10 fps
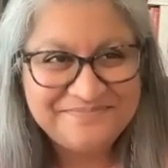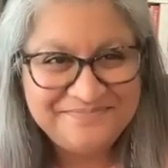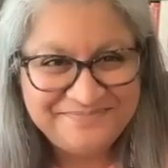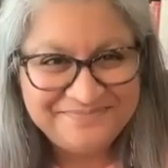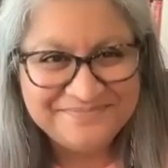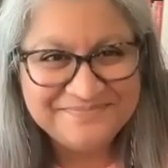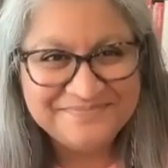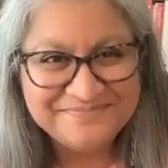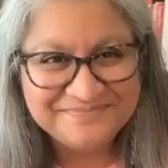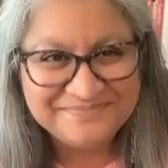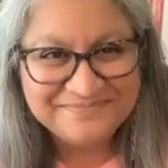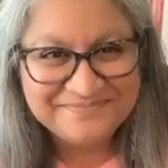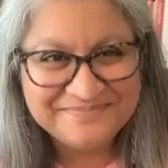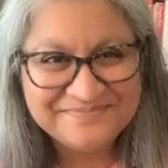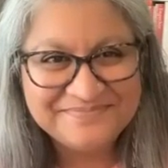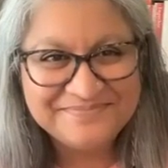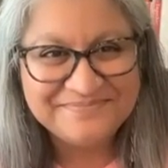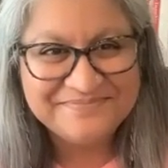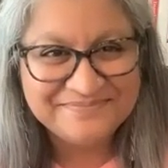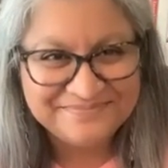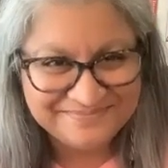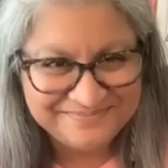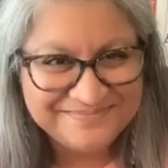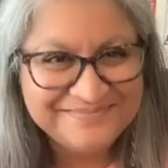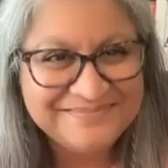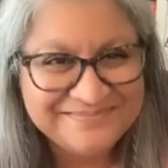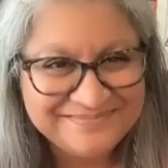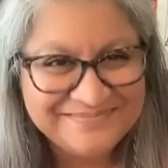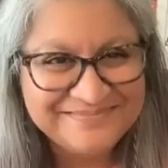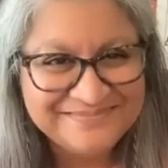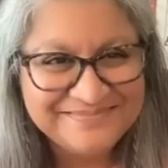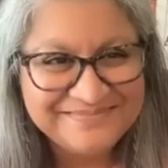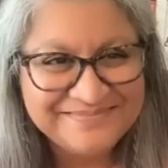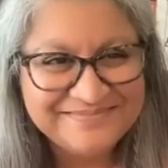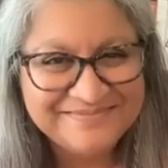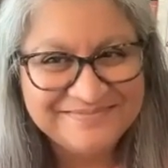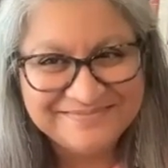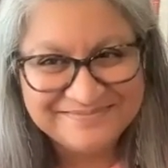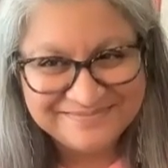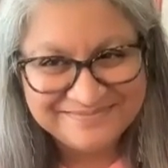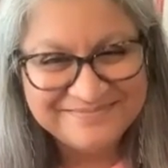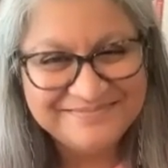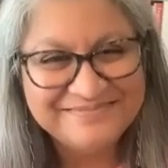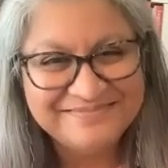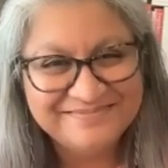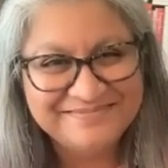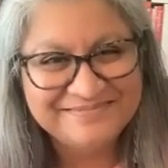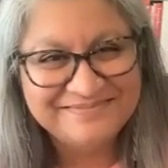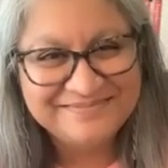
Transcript: No words are spoken by the person on screen.